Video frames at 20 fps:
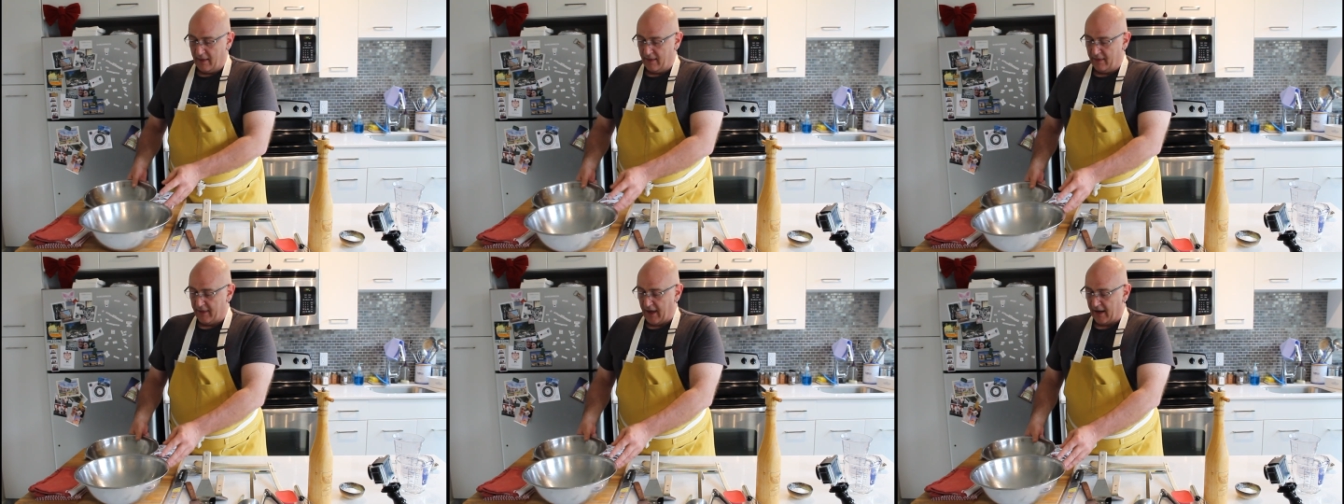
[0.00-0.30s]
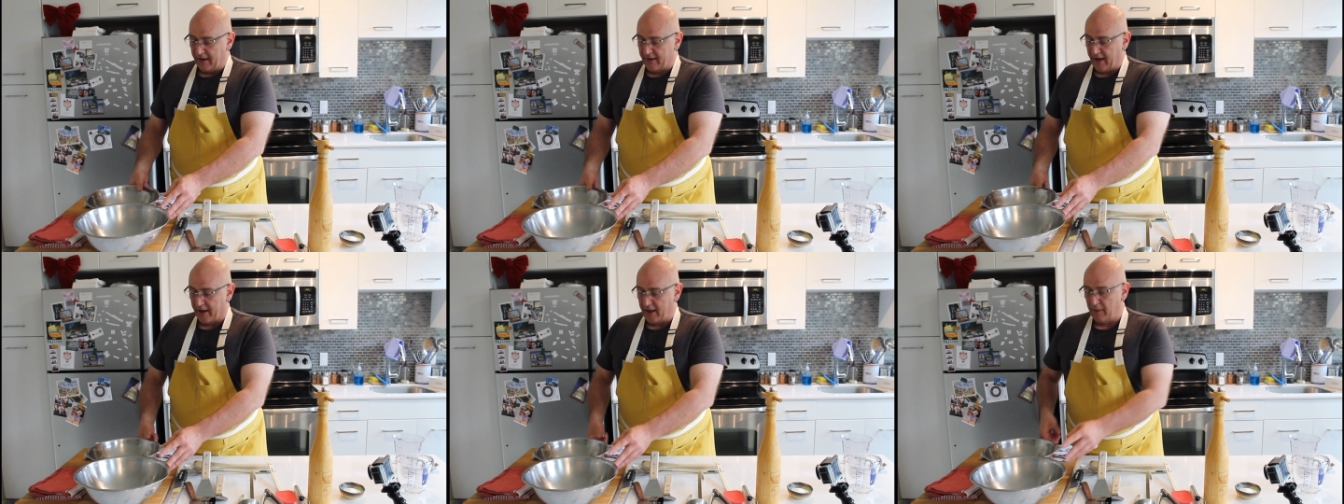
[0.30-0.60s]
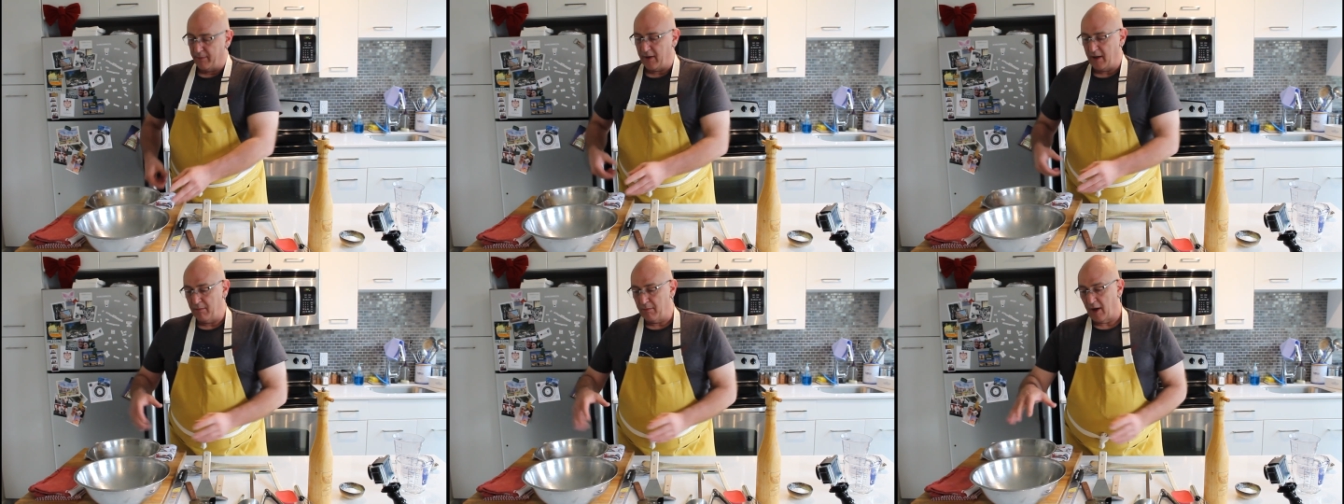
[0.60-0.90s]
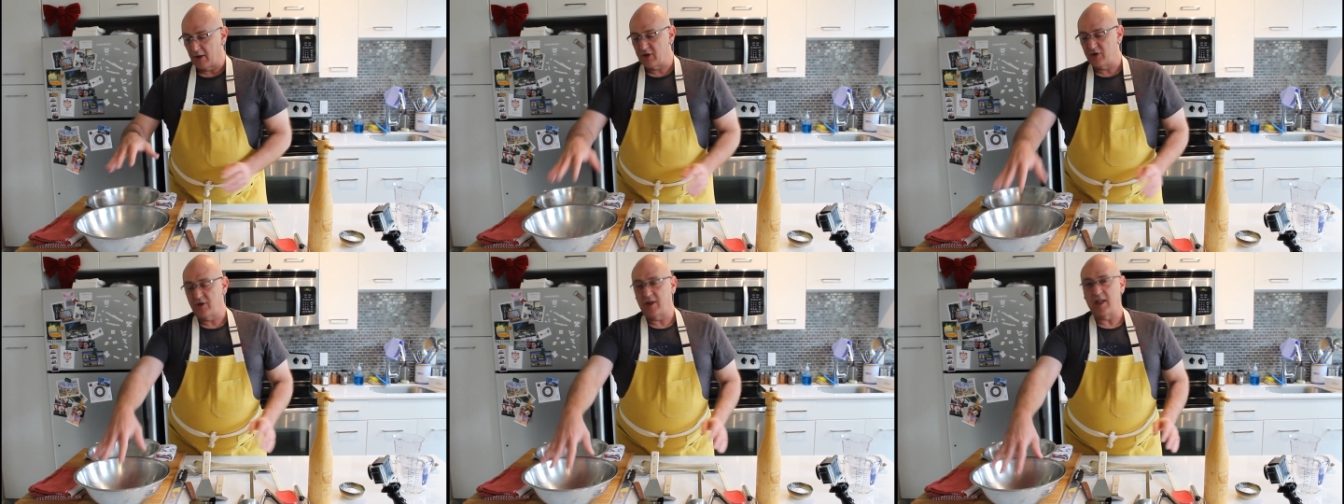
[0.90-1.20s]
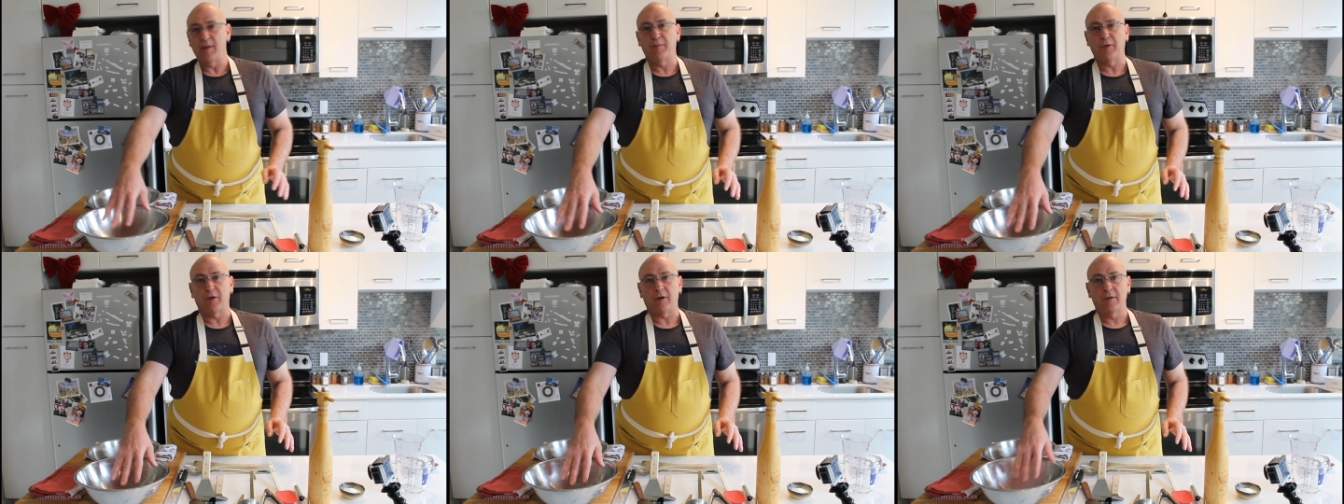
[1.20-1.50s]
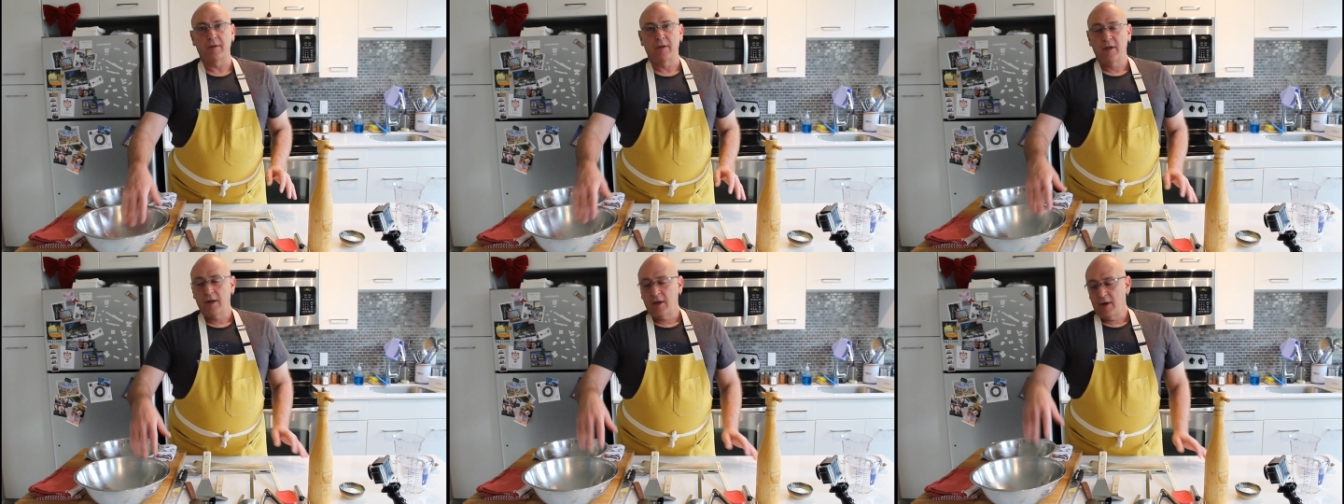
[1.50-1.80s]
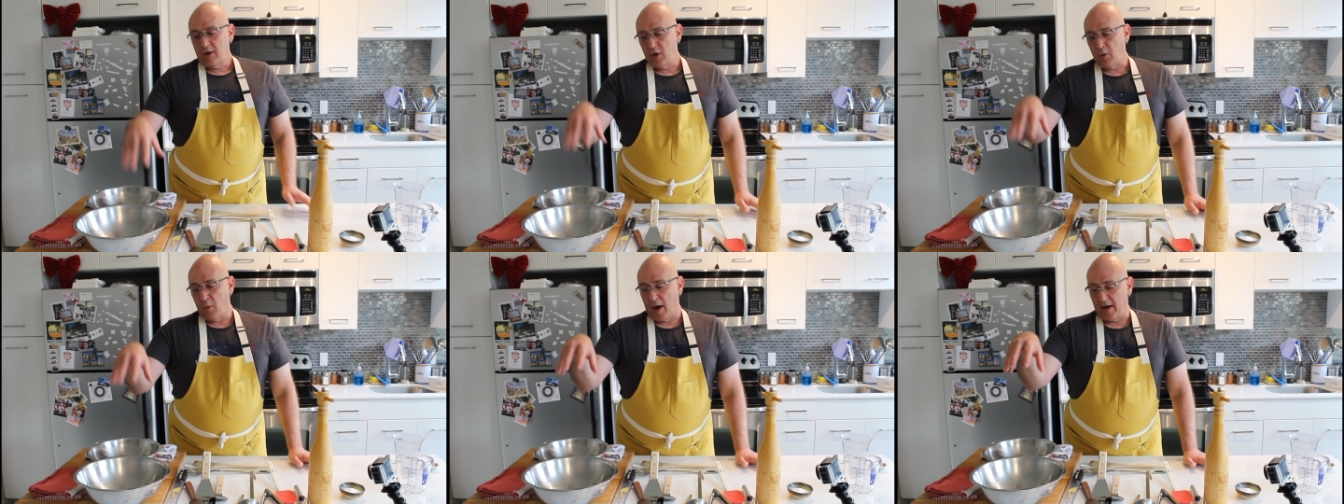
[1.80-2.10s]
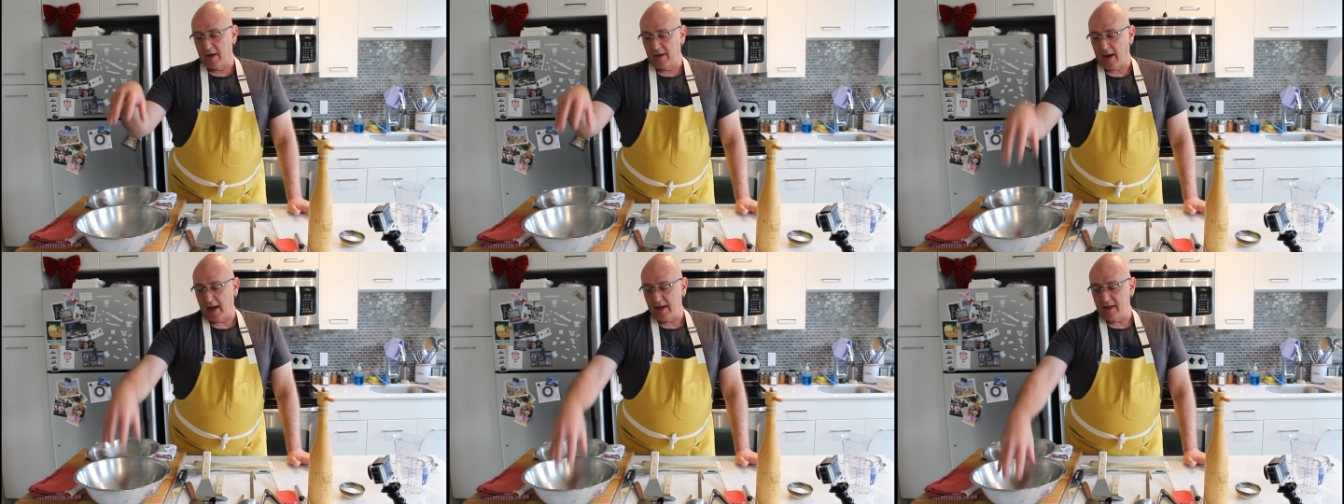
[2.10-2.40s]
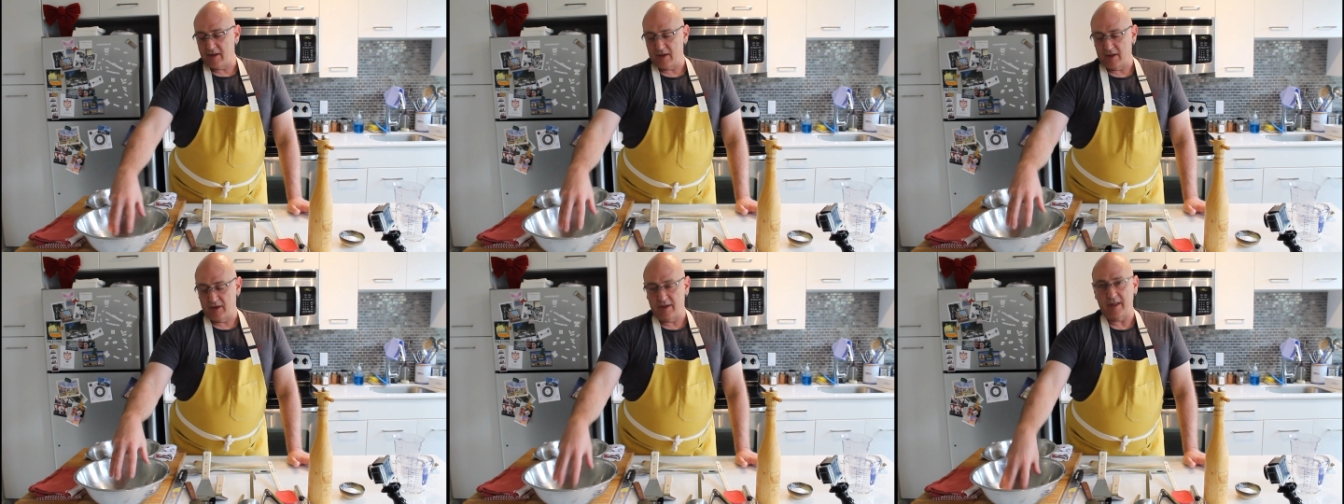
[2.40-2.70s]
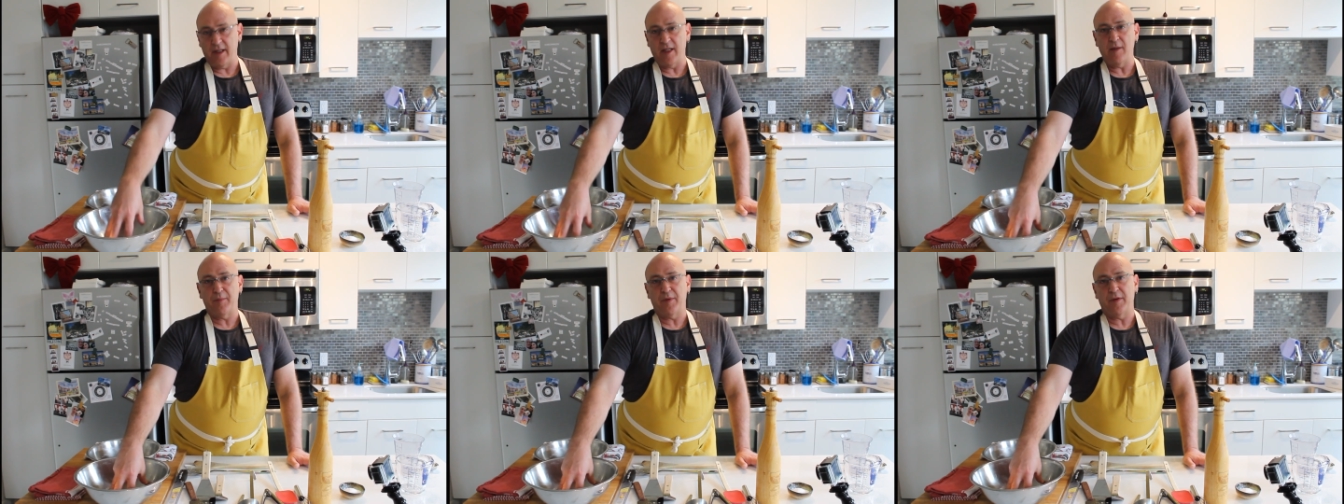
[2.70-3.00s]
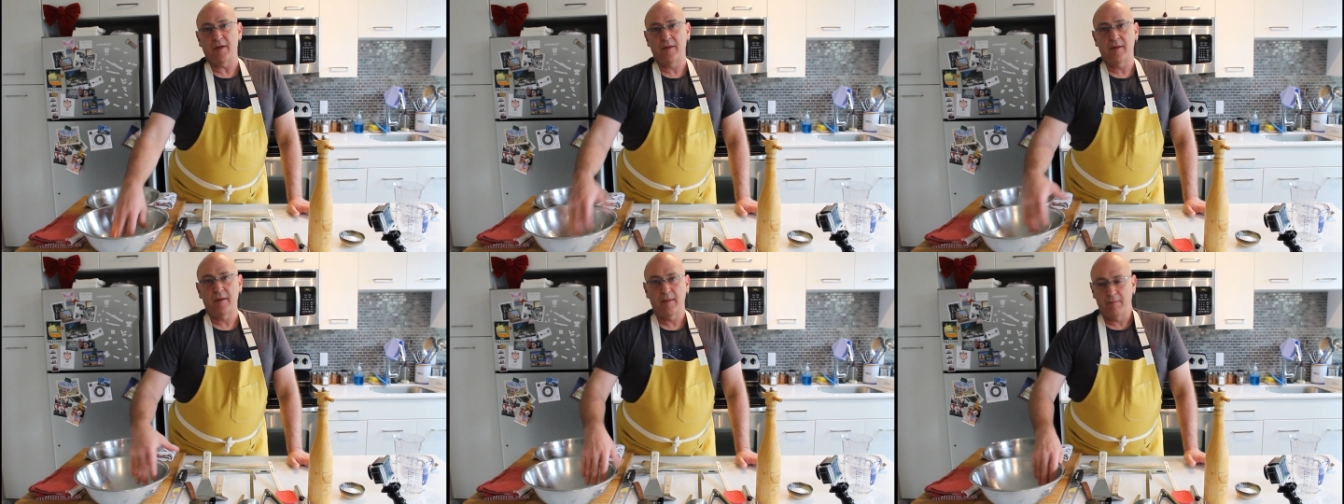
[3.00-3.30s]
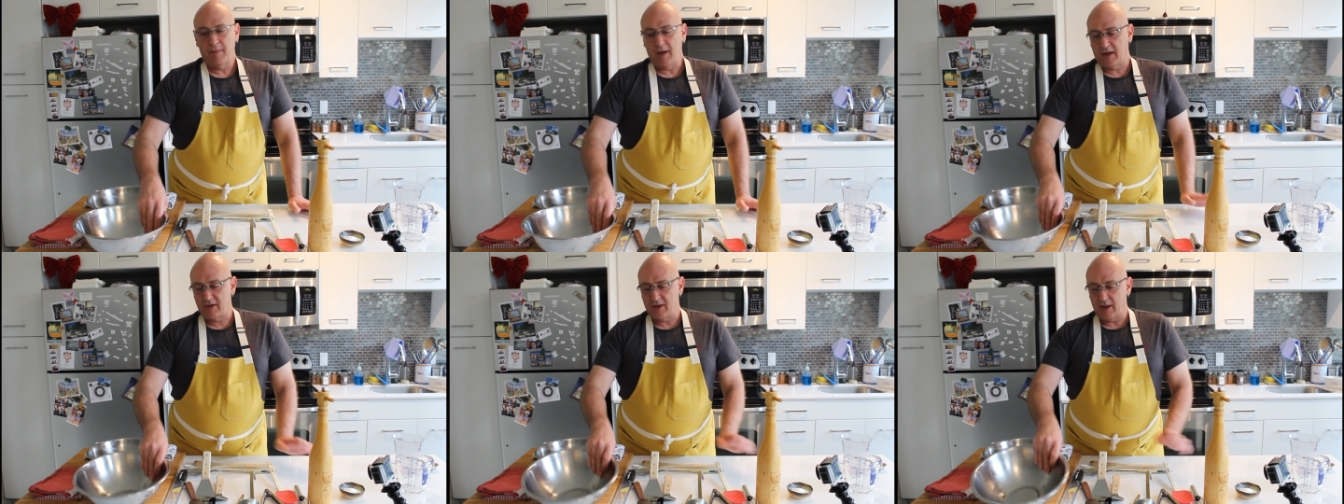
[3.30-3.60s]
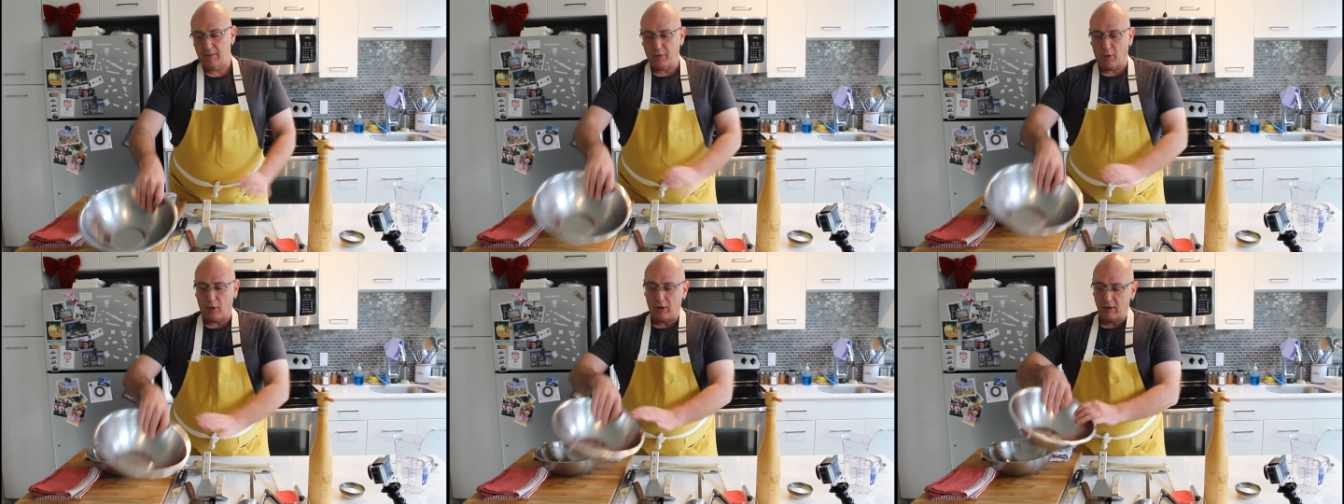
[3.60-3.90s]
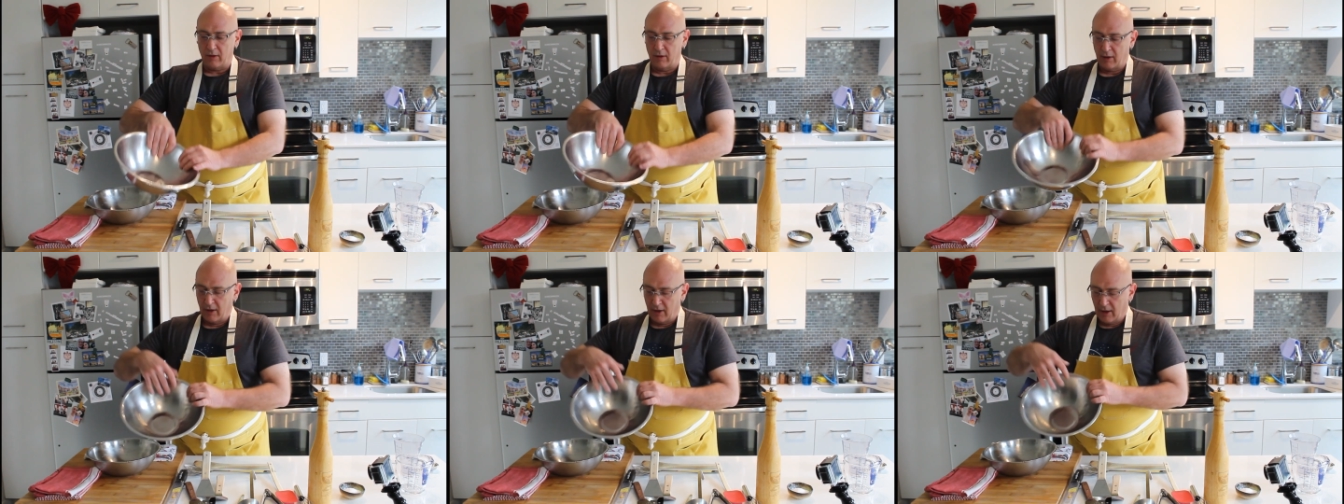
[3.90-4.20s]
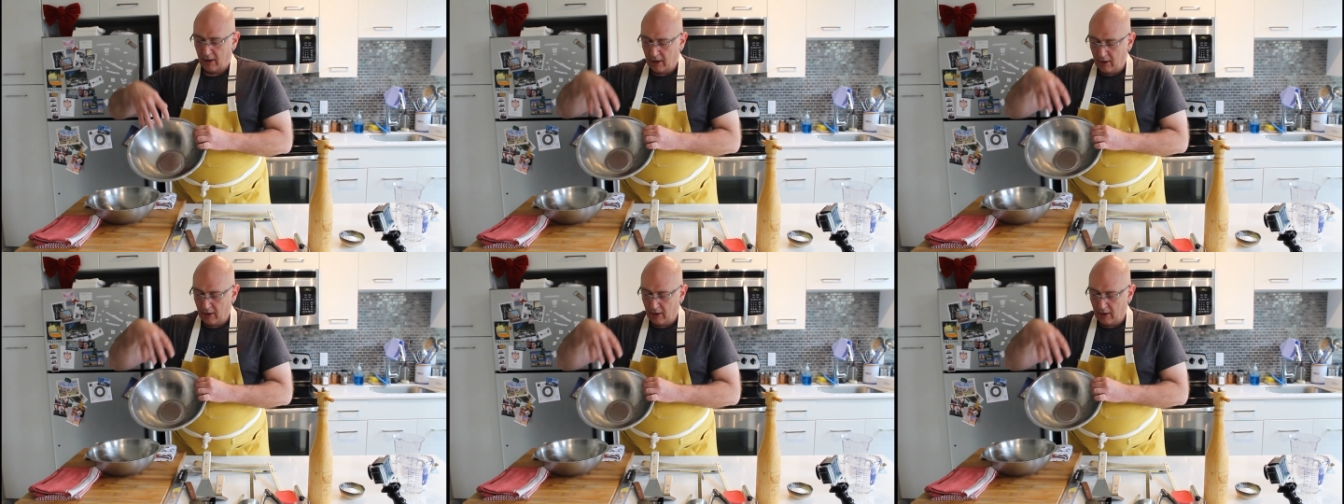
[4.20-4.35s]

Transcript: they tend to be much deeper. You want a nice deep mixing bowl